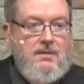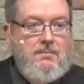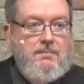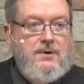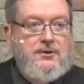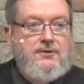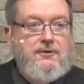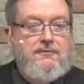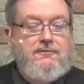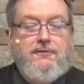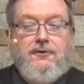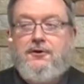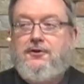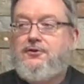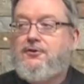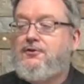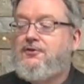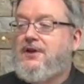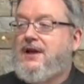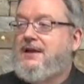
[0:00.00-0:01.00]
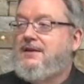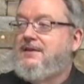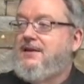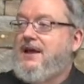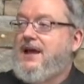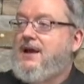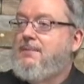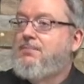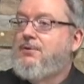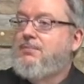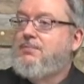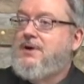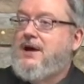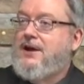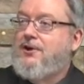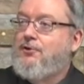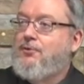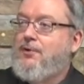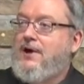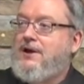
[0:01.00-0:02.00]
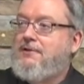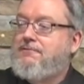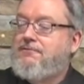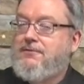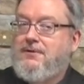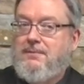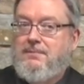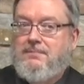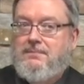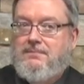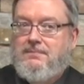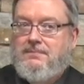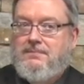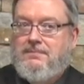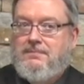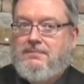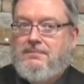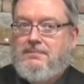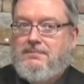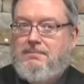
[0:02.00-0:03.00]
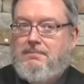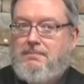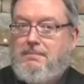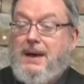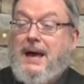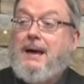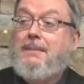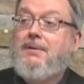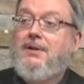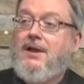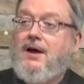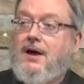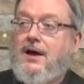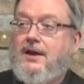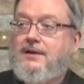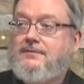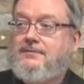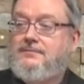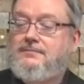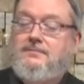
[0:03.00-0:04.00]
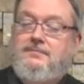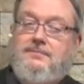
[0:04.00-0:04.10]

But the further that Abram got away from Babylon,